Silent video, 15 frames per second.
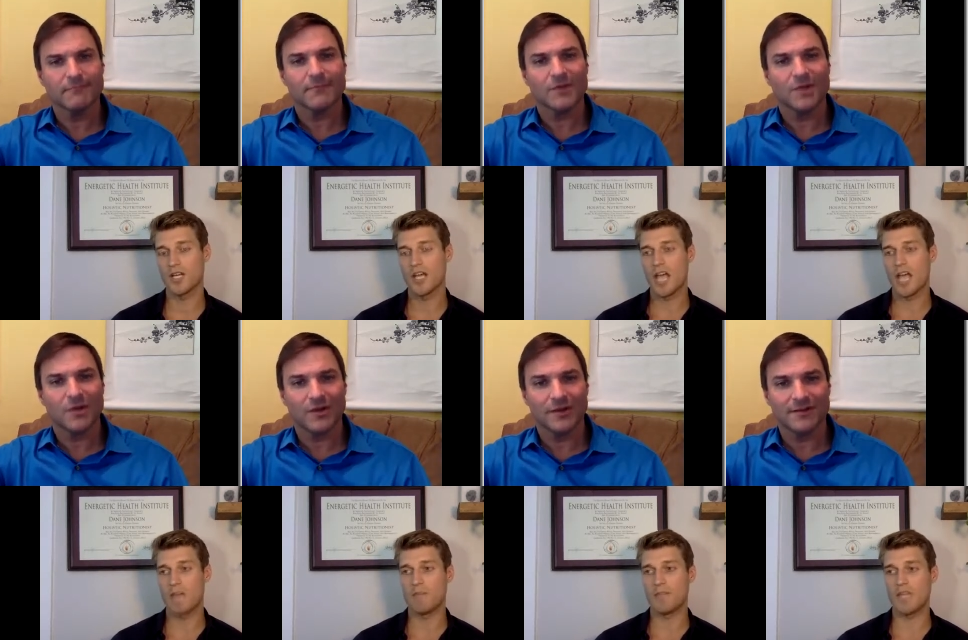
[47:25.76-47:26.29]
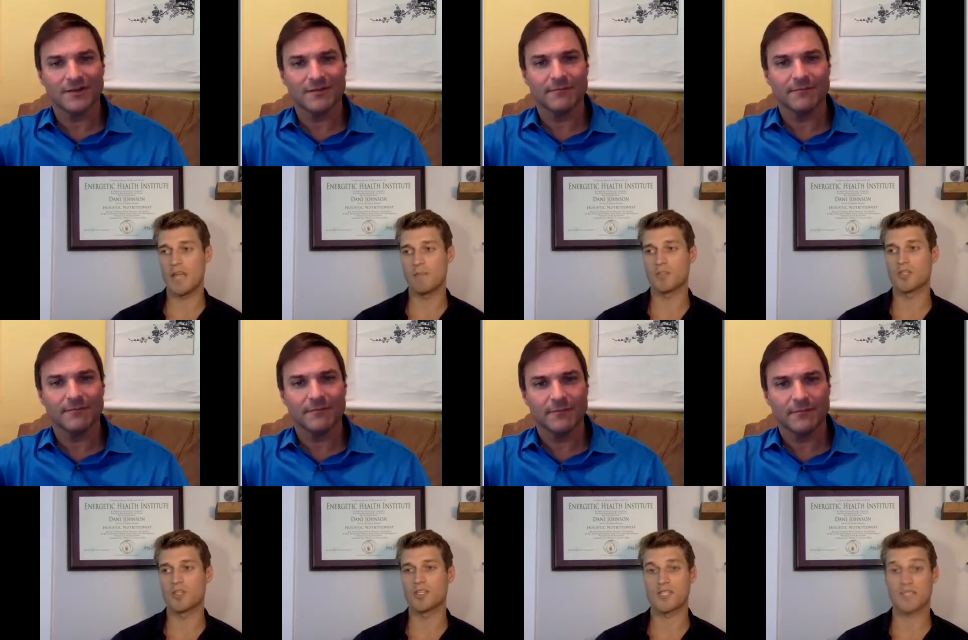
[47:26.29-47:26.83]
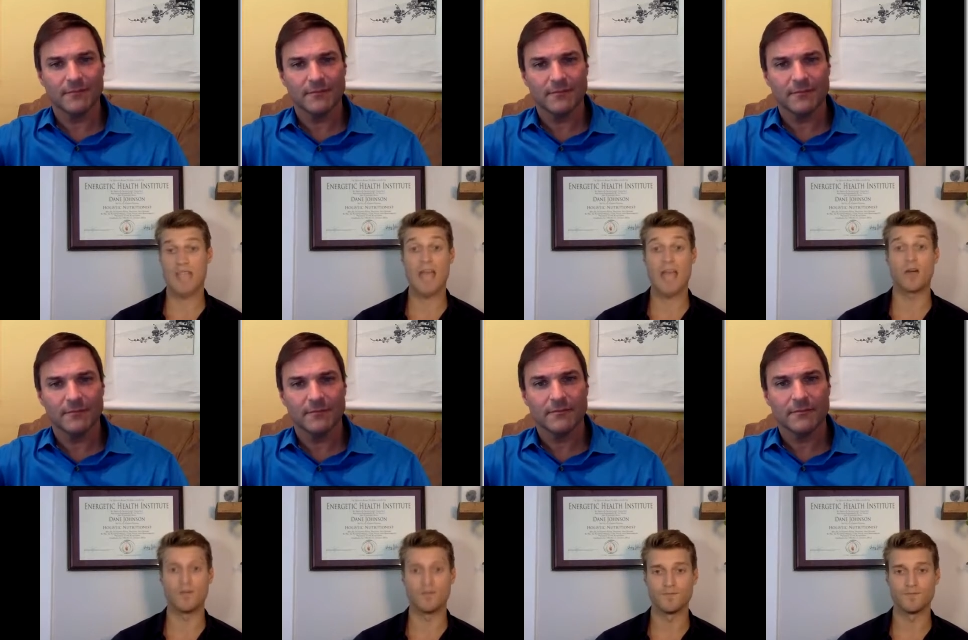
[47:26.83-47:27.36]
Speaker 1: and awesome. be able to
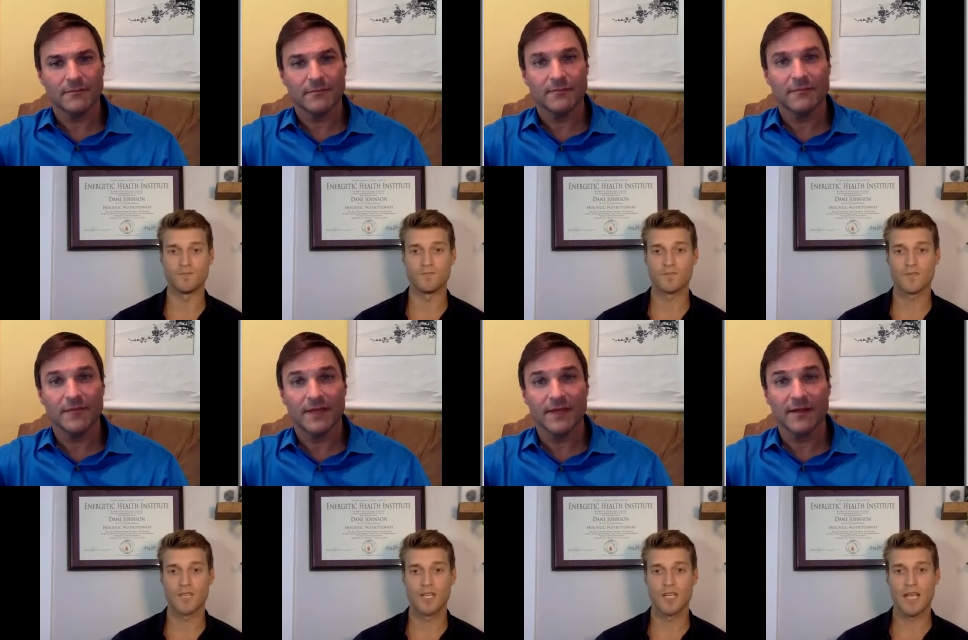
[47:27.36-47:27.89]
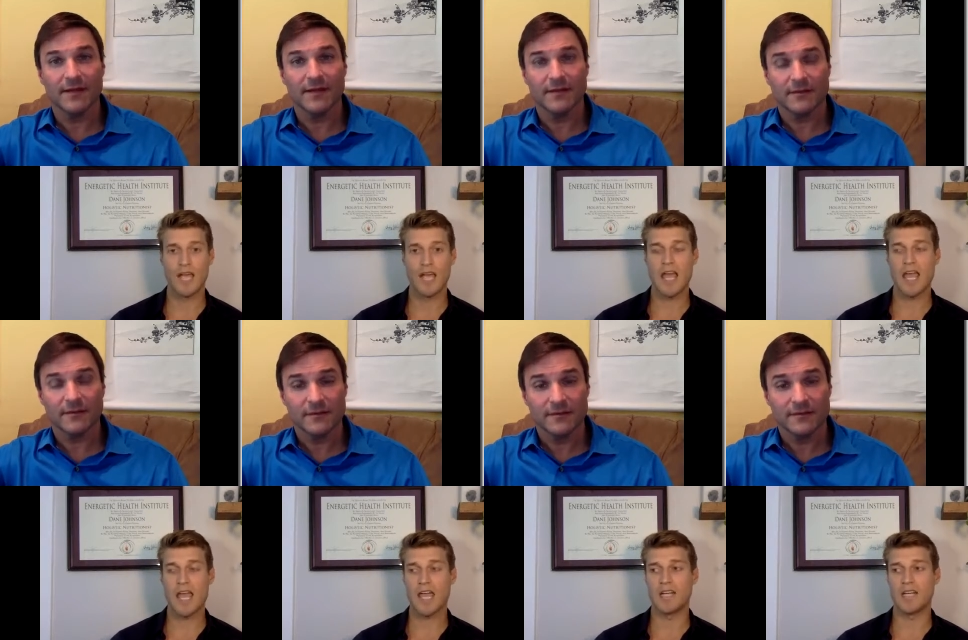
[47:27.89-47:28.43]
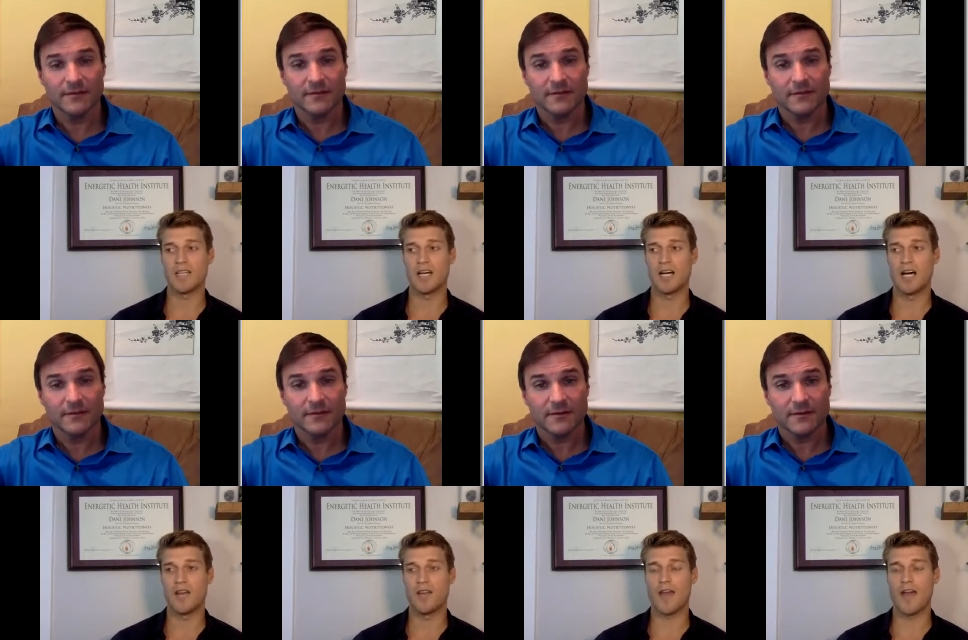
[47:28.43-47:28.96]
scale. Yeah. And
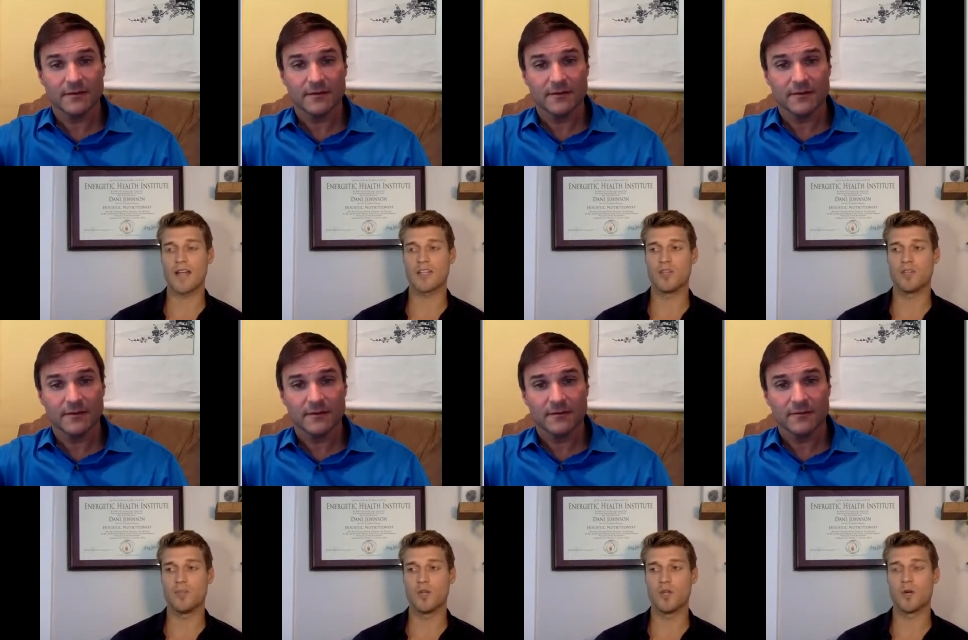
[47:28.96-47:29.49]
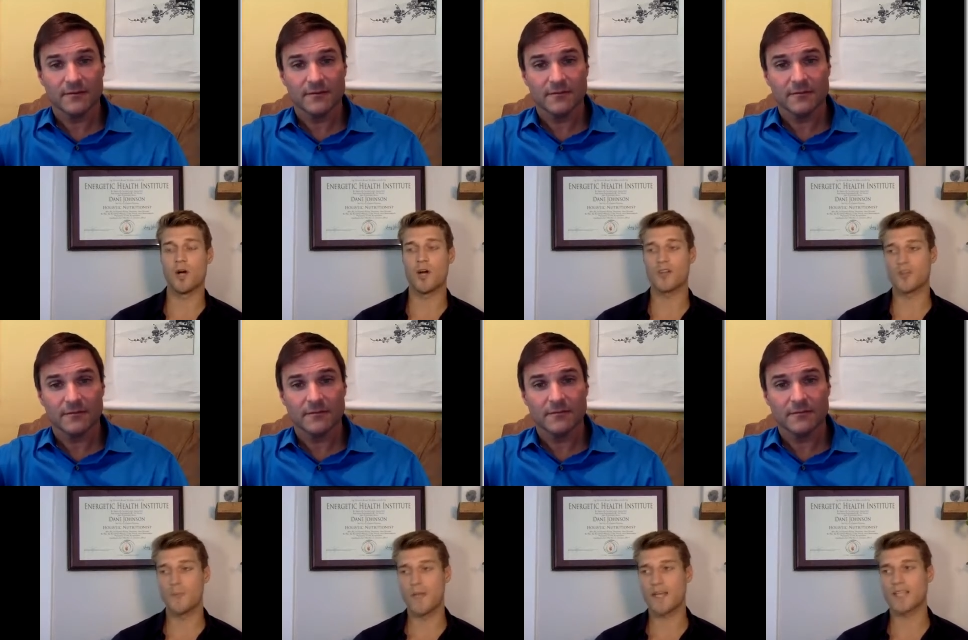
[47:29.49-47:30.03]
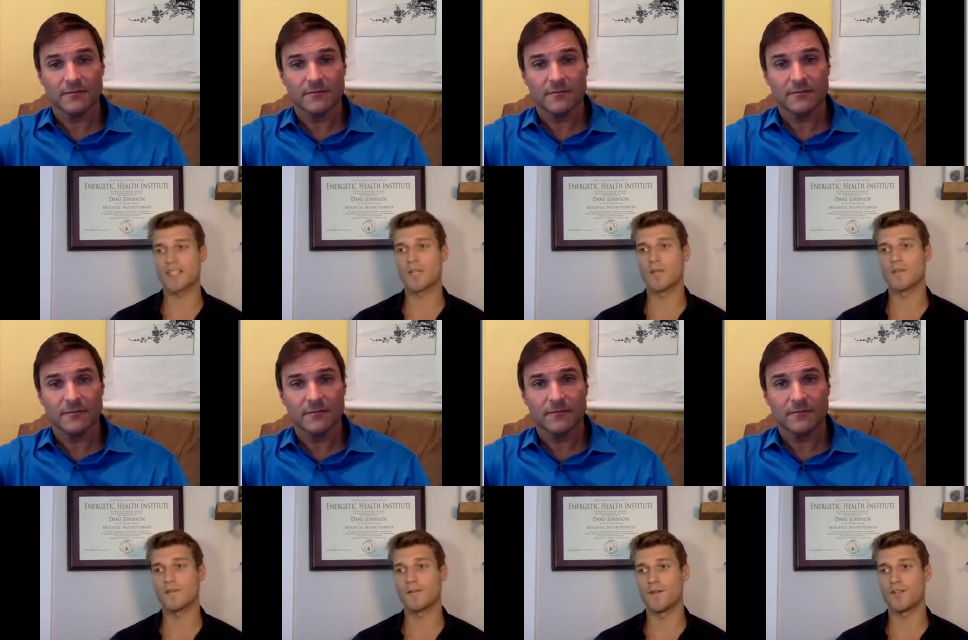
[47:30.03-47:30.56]
uh, that two million will also make us
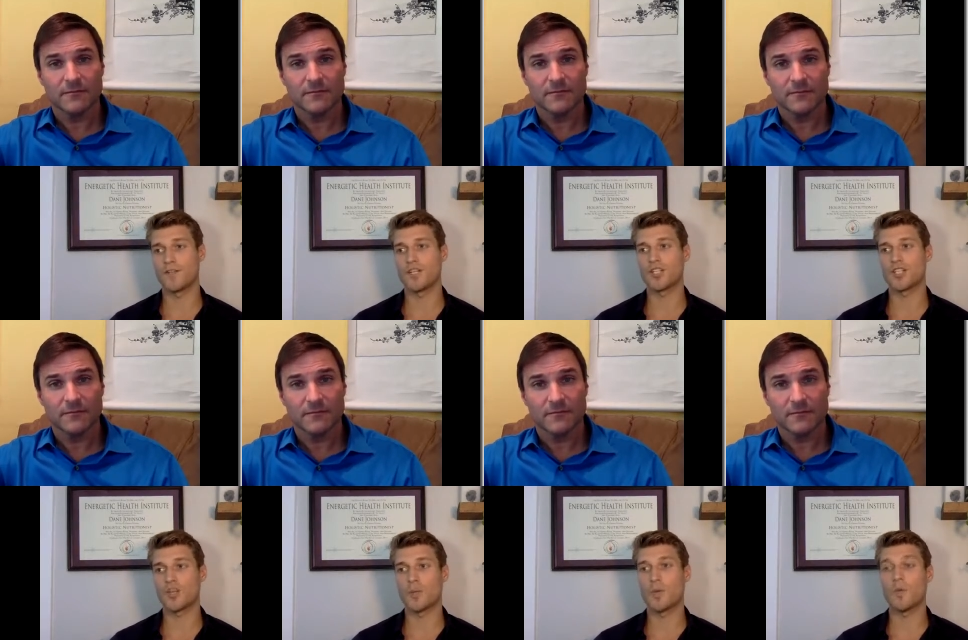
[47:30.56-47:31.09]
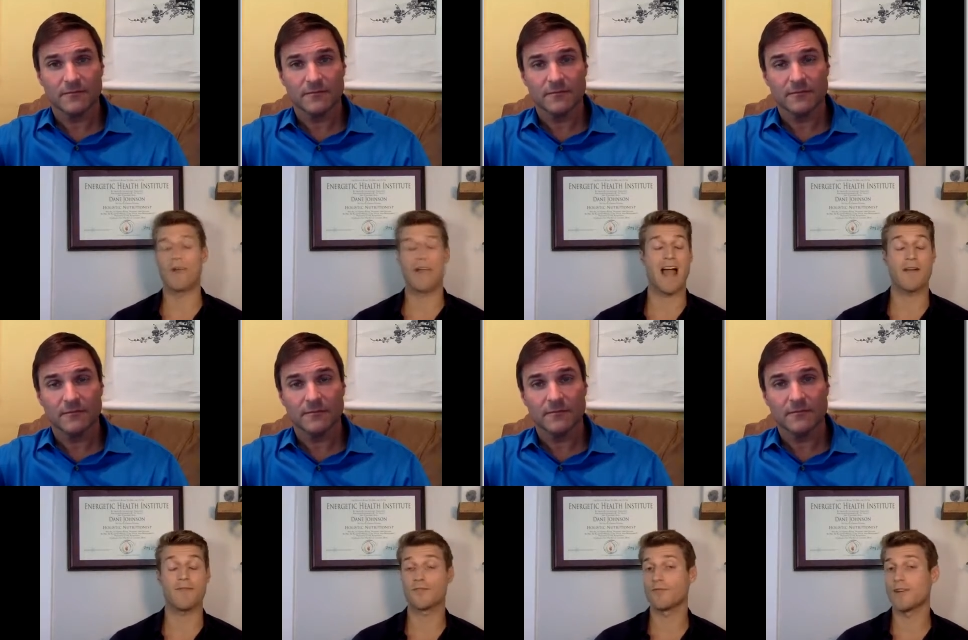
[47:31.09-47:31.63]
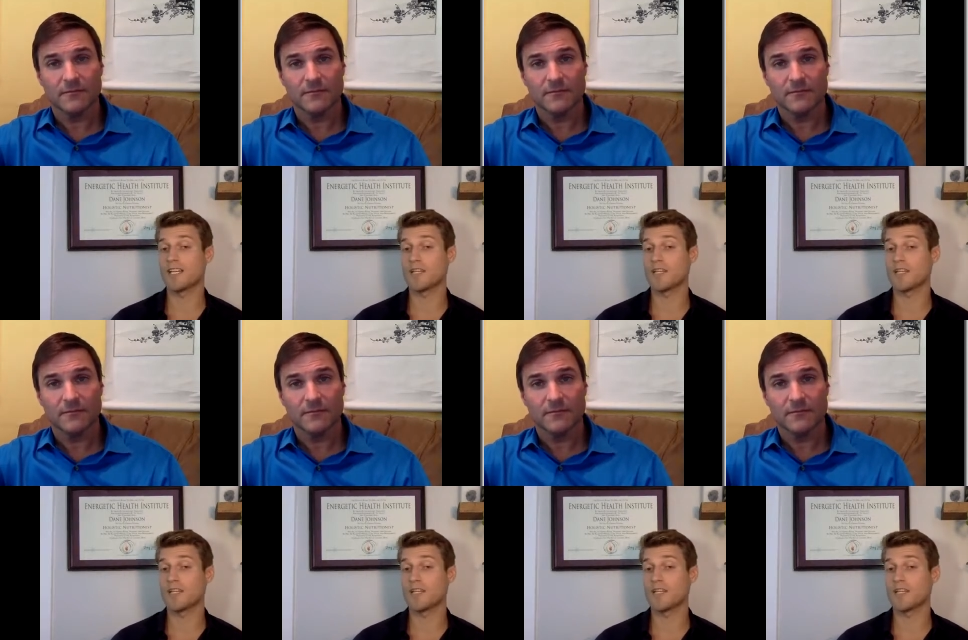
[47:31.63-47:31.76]
self-sufficient, so we won't have to raise